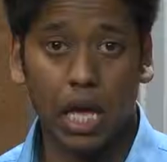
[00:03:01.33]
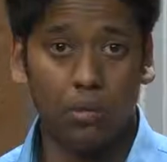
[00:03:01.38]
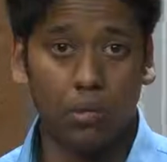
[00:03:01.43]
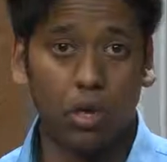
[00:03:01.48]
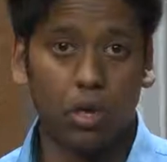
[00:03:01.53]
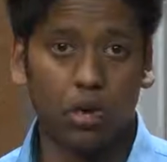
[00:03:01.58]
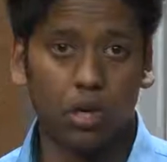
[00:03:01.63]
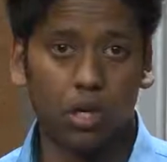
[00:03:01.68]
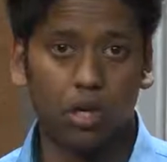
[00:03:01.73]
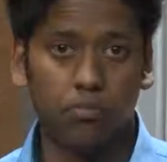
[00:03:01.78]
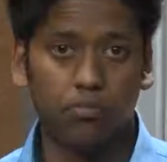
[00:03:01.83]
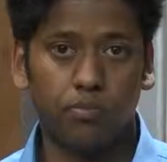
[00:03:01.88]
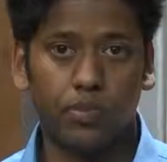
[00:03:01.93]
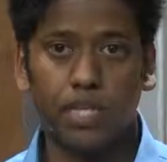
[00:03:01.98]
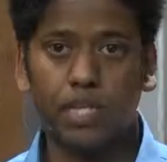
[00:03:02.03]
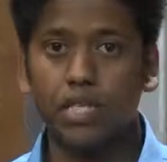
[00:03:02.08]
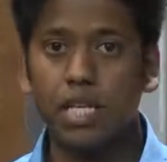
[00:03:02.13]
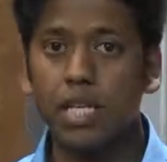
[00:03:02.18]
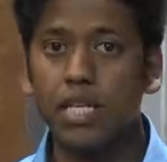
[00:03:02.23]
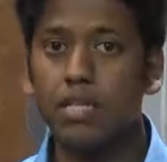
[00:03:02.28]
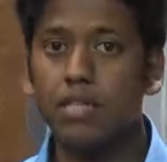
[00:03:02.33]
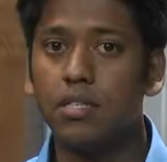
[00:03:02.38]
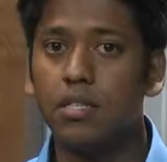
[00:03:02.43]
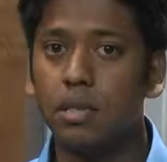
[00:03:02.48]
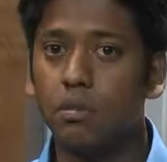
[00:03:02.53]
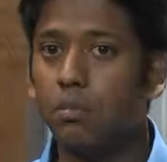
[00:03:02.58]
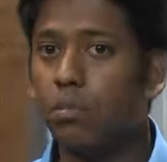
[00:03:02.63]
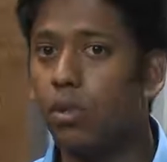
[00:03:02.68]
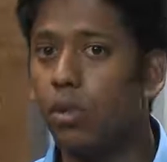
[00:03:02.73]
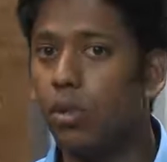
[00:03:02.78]
MRR is a
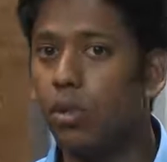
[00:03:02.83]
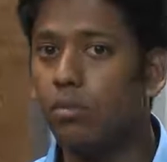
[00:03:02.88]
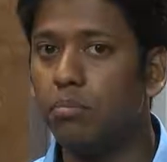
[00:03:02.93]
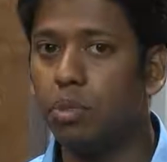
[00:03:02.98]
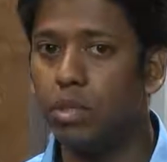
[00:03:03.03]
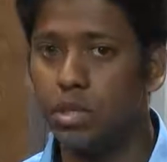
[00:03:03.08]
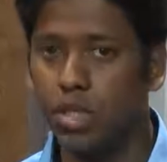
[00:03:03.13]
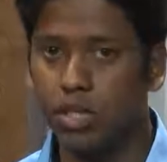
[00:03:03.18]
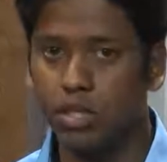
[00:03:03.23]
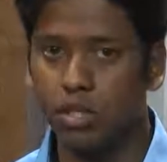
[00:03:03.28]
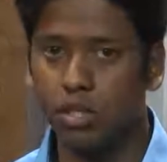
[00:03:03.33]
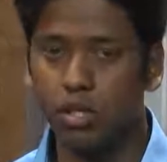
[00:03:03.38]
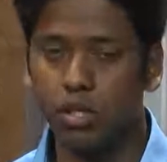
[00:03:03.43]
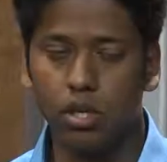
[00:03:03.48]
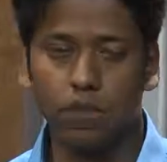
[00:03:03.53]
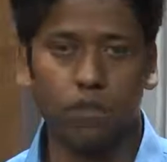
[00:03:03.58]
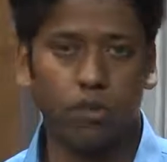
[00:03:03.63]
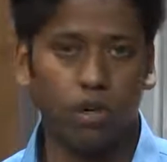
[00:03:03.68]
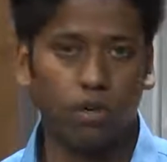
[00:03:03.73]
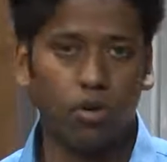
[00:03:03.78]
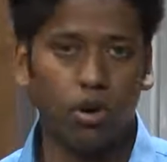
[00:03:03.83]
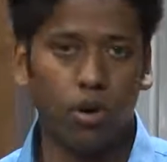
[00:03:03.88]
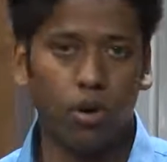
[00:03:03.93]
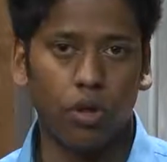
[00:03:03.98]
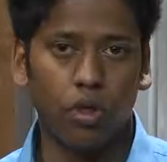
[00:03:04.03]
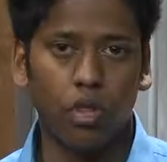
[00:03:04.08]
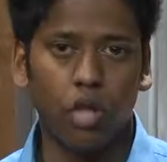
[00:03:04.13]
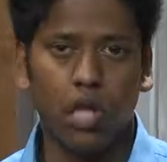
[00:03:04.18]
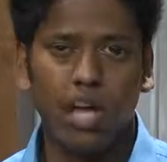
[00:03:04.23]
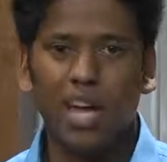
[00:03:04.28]
simple predictor of our
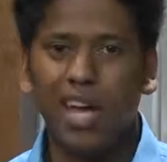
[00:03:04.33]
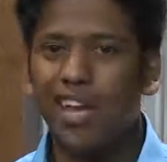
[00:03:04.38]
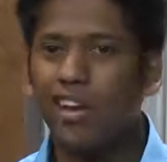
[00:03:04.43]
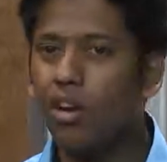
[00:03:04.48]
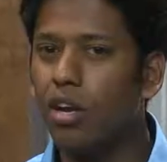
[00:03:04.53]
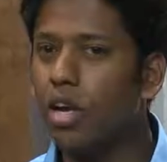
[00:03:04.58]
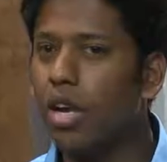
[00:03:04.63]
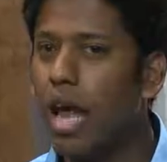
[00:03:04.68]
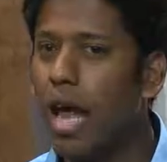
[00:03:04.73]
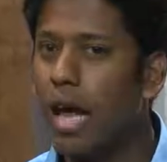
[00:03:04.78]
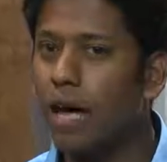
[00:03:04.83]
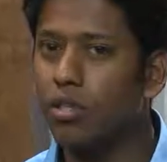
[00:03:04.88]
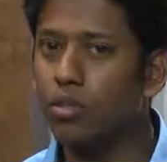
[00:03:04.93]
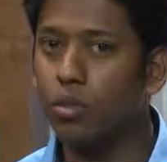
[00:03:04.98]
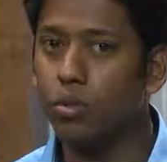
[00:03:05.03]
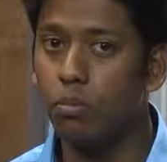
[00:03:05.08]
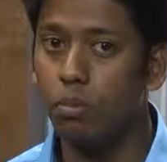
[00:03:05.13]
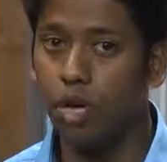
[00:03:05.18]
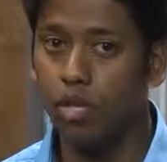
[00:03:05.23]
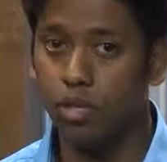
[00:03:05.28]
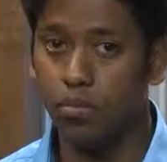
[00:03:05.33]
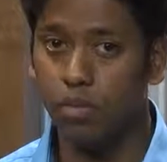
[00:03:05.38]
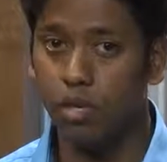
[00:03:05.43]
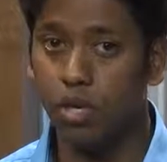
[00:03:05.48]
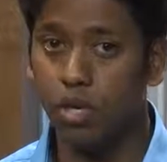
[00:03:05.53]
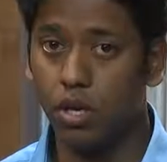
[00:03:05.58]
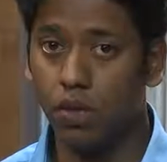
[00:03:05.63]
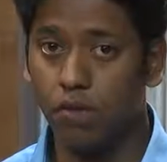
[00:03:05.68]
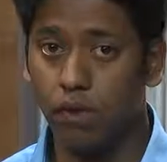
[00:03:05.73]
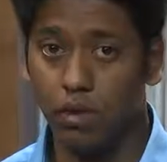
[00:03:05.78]
growth and not an actual
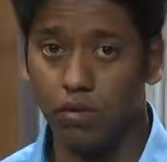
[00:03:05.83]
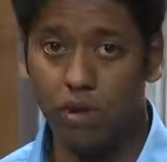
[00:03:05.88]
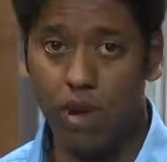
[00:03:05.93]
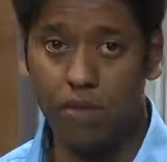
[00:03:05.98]
measurement of our